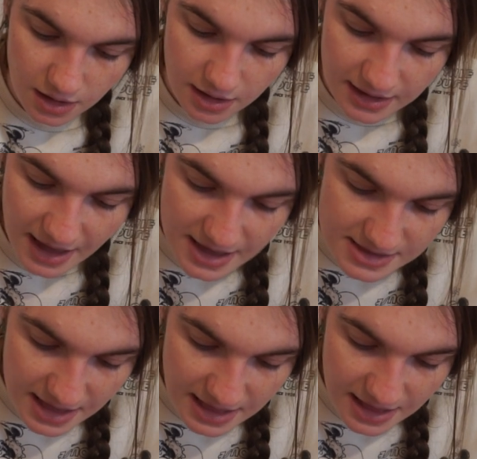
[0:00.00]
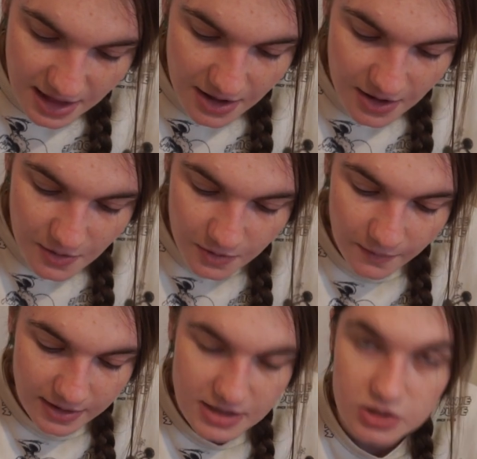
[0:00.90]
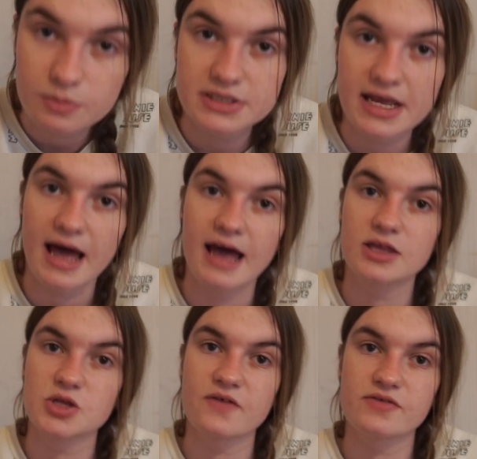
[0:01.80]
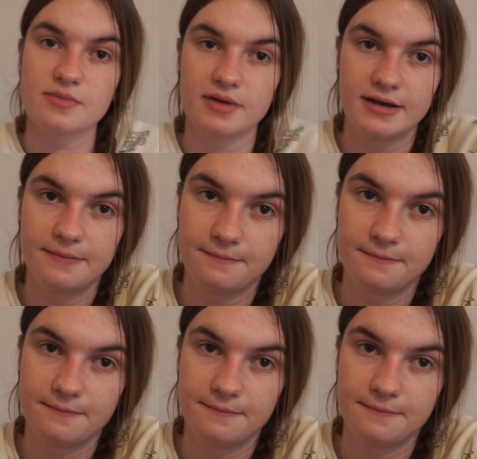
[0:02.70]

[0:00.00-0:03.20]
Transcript: Yes, hello, Queenie's come to say hi, just give us a minute.